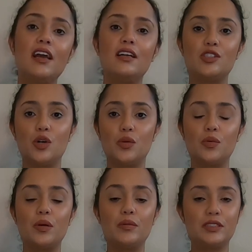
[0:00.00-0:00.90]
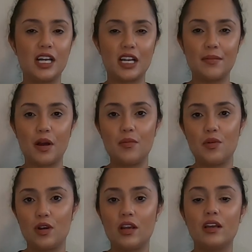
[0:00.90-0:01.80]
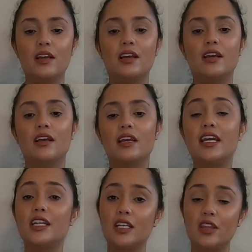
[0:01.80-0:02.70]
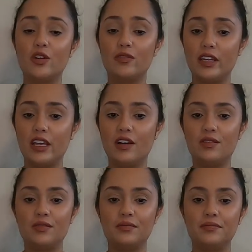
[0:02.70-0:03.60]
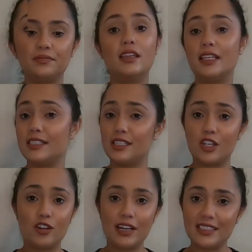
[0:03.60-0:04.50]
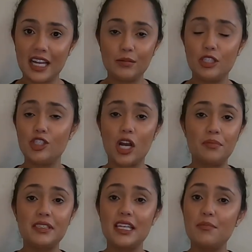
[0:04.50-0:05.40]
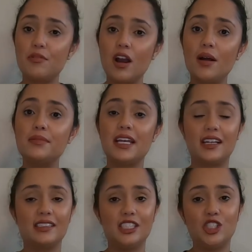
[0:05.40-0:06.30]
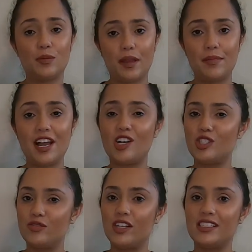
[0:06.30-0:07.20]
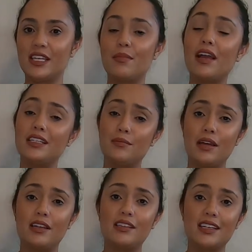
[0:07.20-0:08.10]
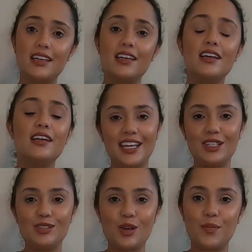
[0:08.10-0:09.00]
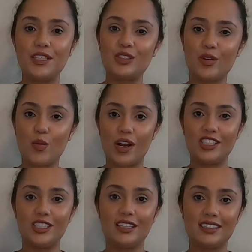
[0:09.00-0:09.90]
So we will talk about more in another video. This is a great time to drop sleep props and teach your baby how to fall asleep independently. Thank you so much for watching.